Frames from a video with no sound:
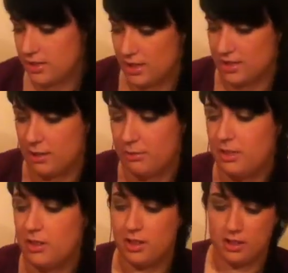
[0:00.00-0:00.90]
So that's that
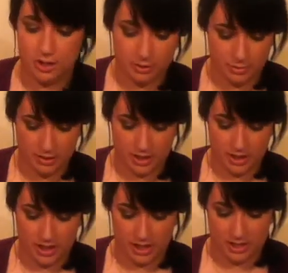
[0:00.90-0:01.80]
one. The third one
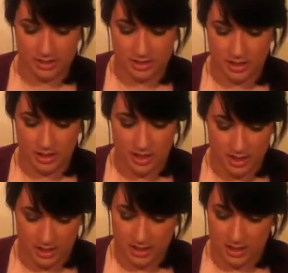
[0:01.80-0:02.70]
then is
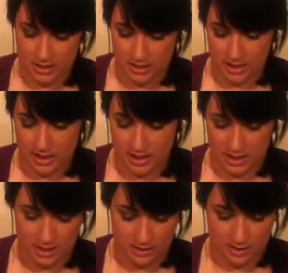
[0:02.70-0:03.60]

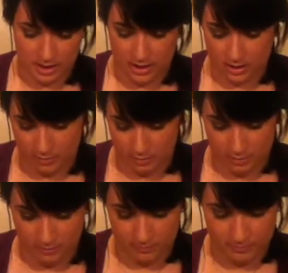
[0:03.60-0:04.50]
another Inglot one,